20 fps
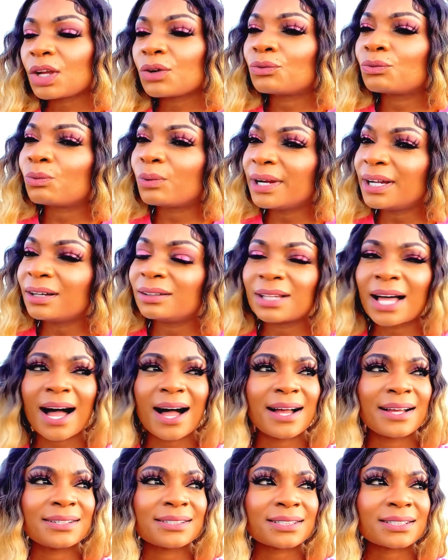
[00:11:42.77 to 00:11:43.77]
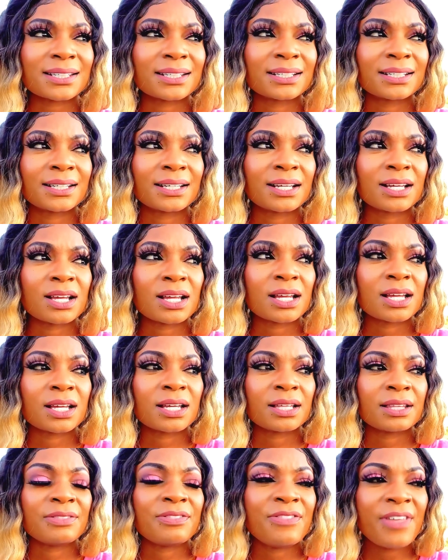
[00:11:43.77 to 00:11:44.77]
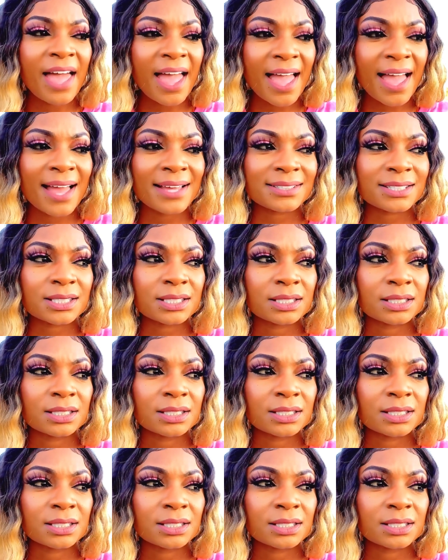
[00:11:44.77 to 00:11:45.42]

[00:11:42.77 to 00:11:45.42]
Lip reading: realized that